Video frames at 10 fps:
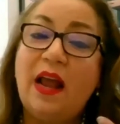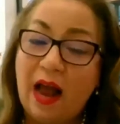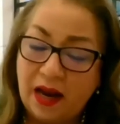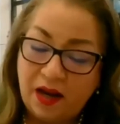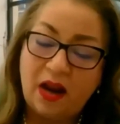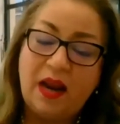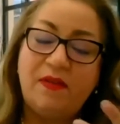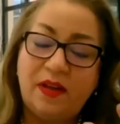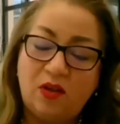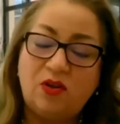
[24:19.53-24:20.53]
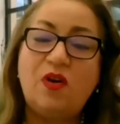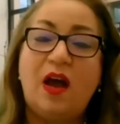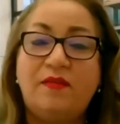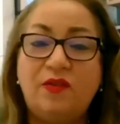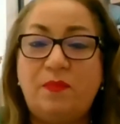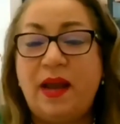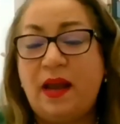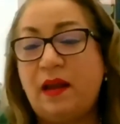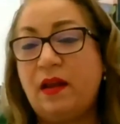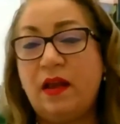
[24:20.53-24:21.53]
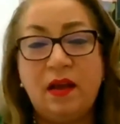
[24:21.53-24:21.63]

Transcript: And even though you have to pay